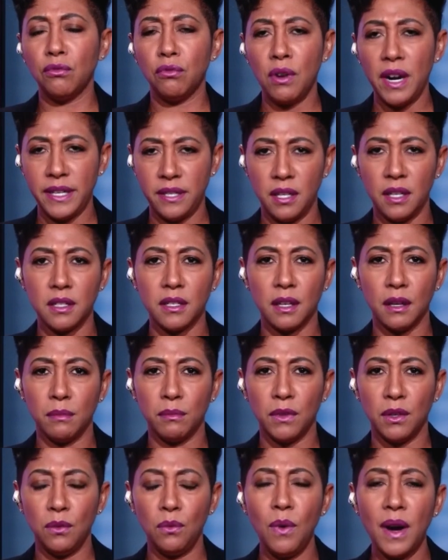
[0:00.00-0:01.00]

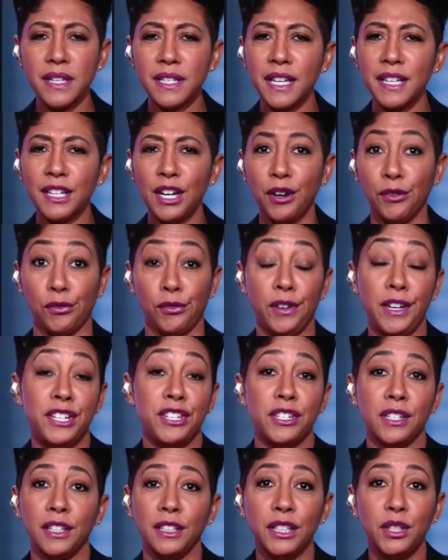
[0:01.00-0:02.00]
racism wasn't
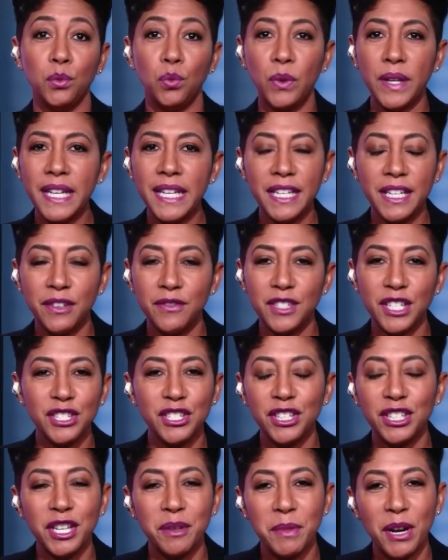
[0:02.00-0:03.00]
originally weaved
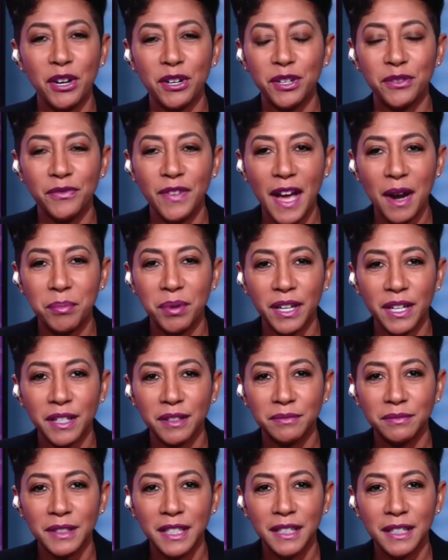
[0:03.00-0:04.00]
into the American fabric?
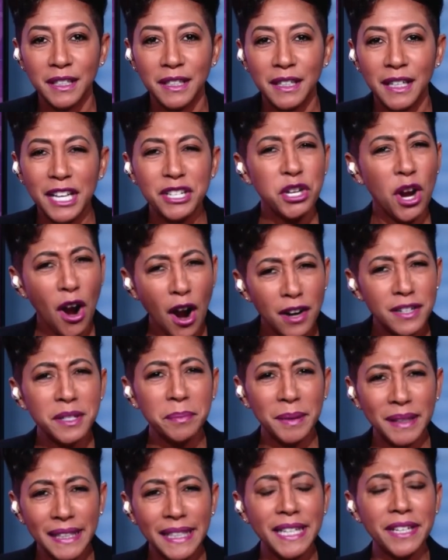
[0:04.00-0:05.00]
It's hard to
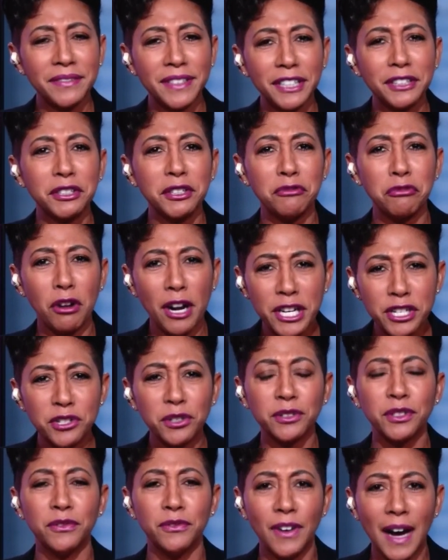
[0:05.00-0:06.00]
believe that the
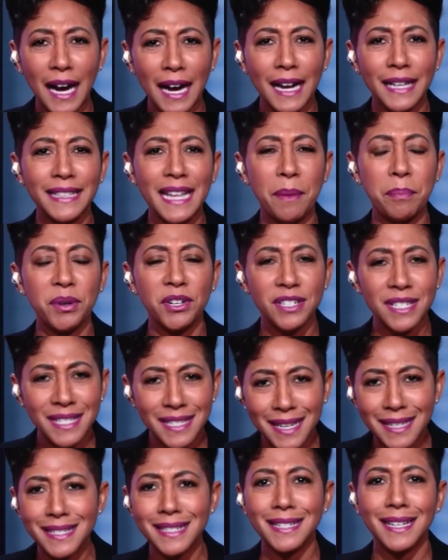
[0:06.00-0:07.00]
racial divide that
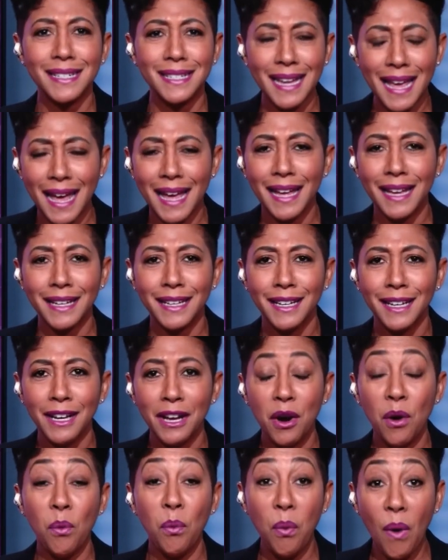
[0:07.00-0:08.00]
persists today
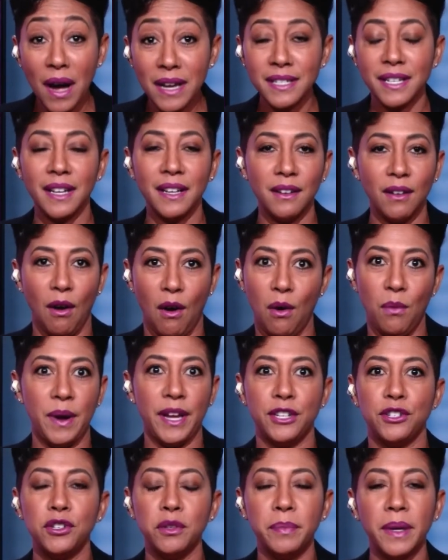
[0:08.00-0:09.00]
wasn't
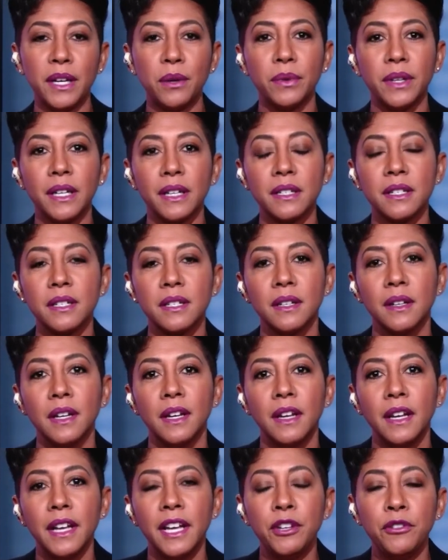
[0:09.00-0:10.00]
always ubiquitous.
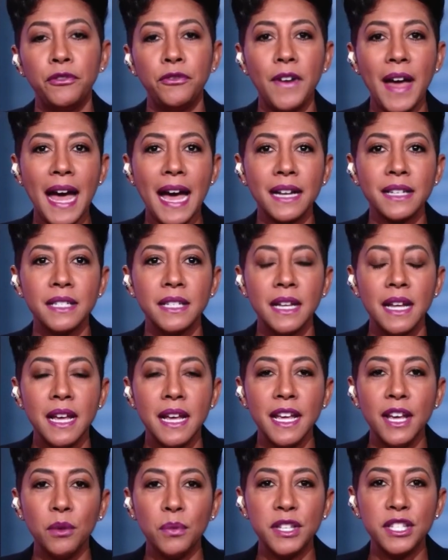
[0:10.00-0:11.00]
In fact,
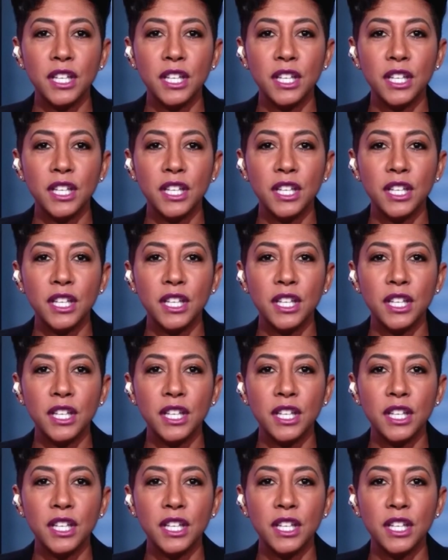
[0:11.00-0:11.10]
it was